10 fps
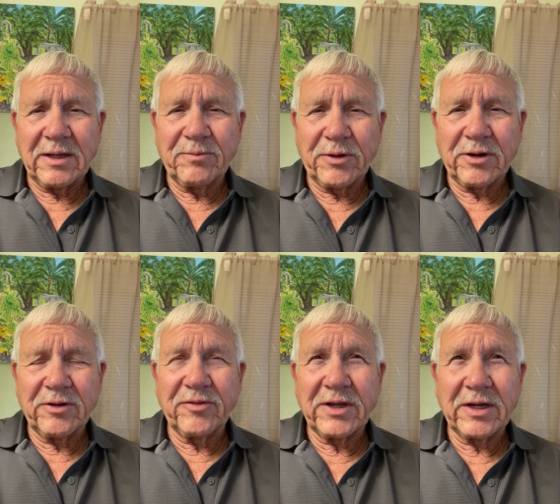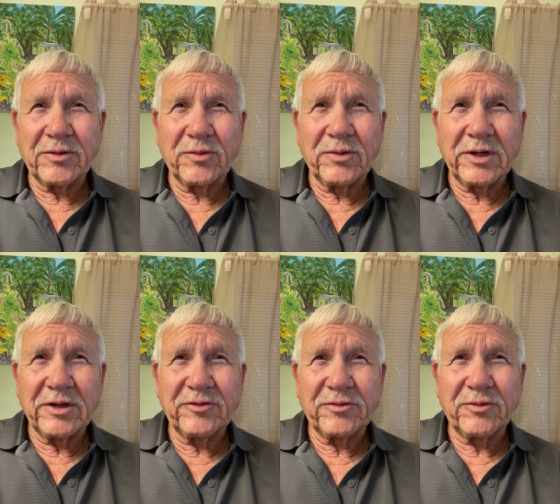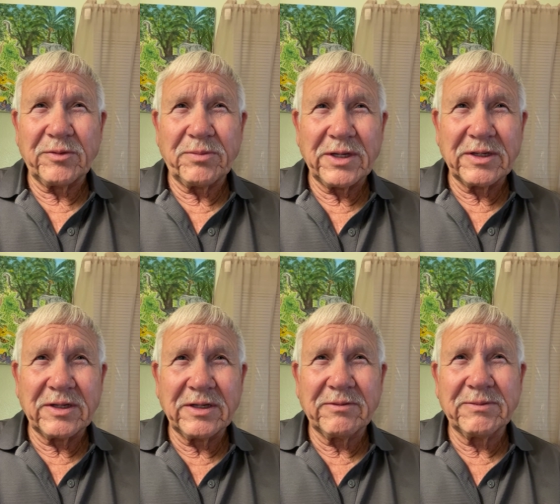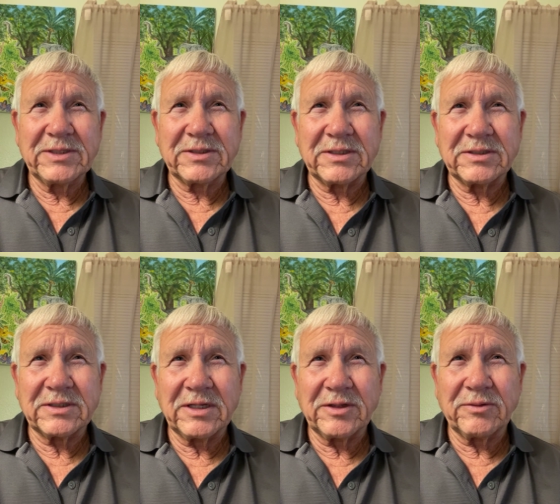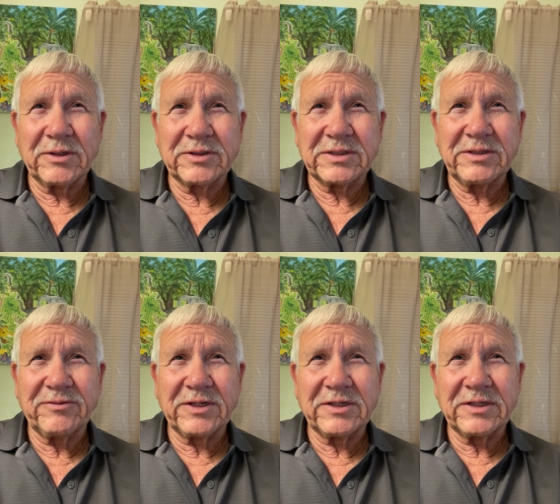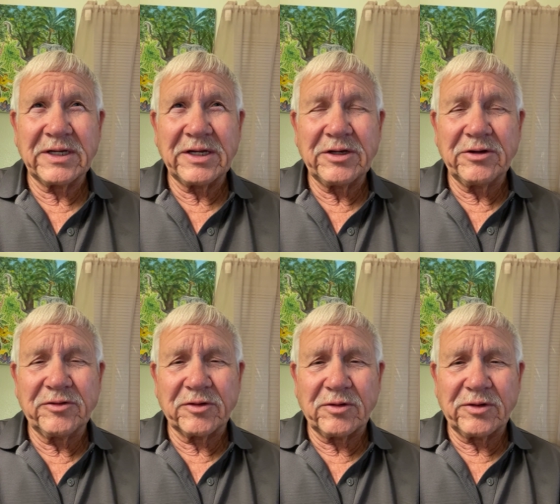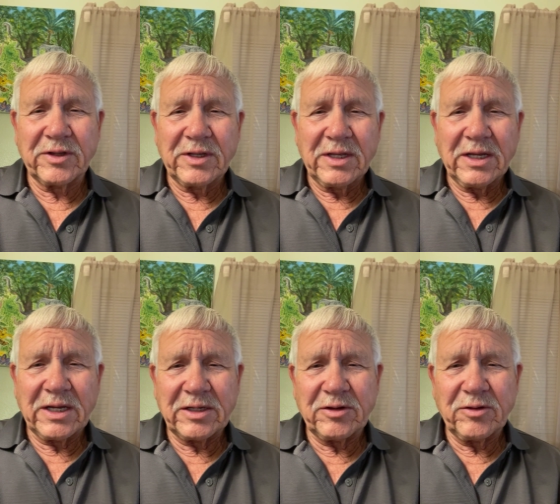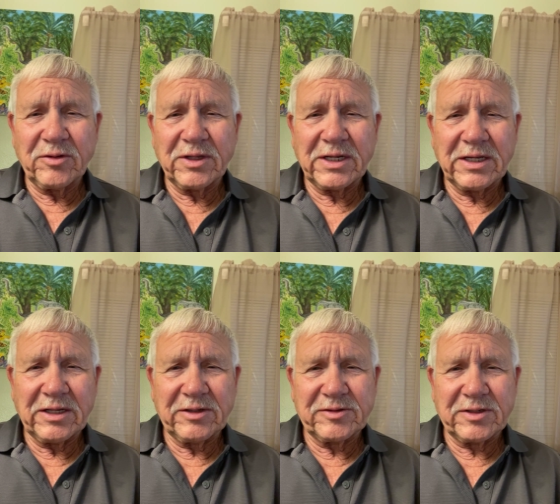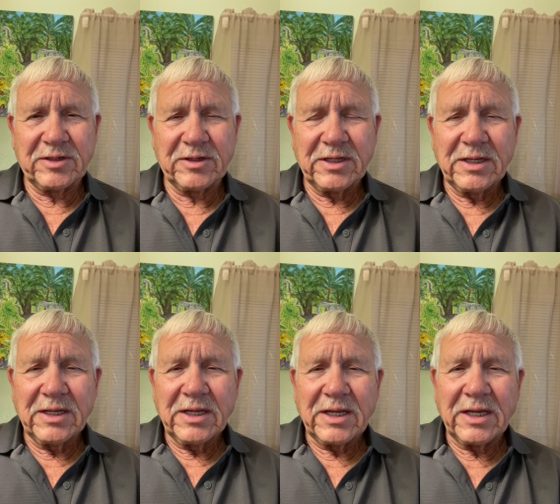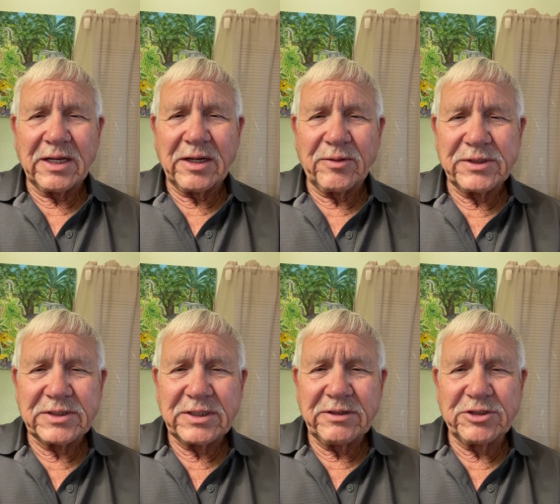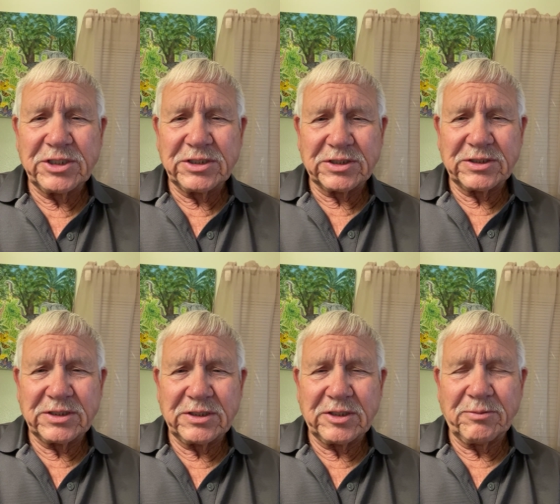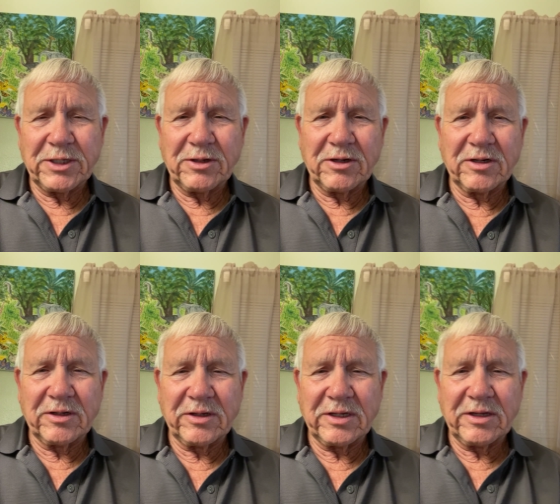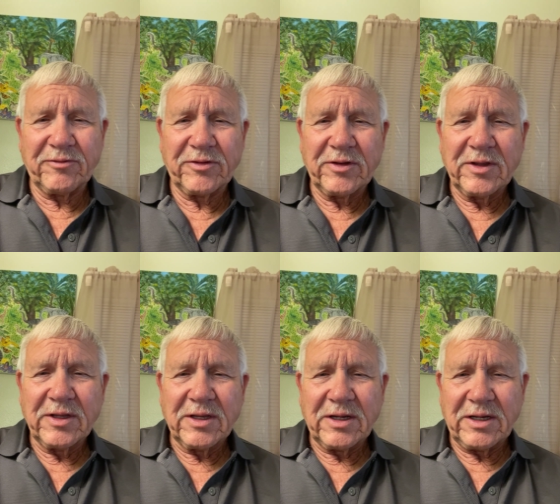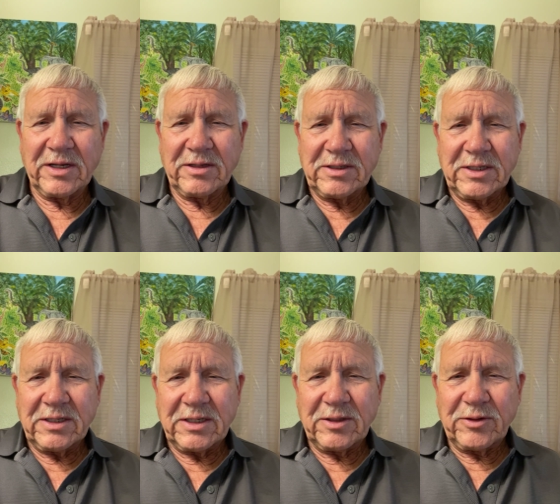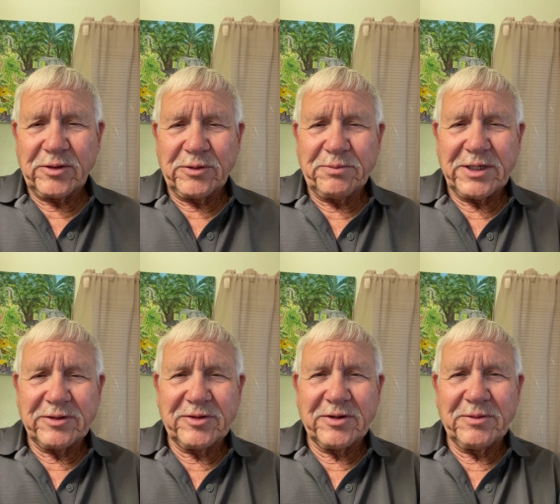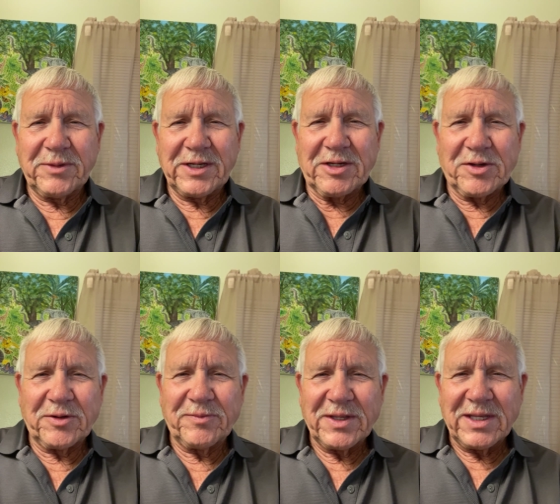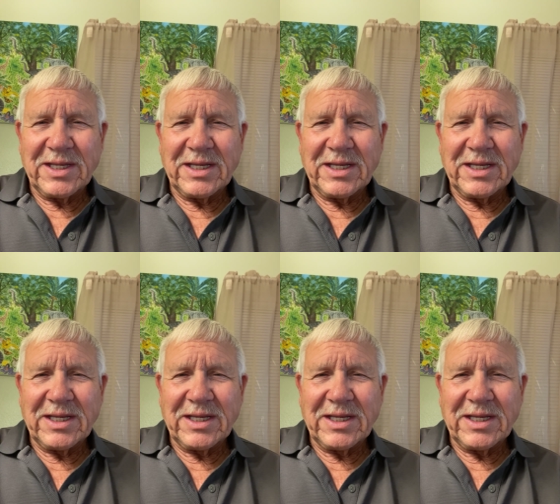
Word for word: And part of that was repenting of my sins. In other words, even at nine years old, I knew that I had sinned and I received Jesus into my heart and life. Uh, hello, Pastor Emmanuel.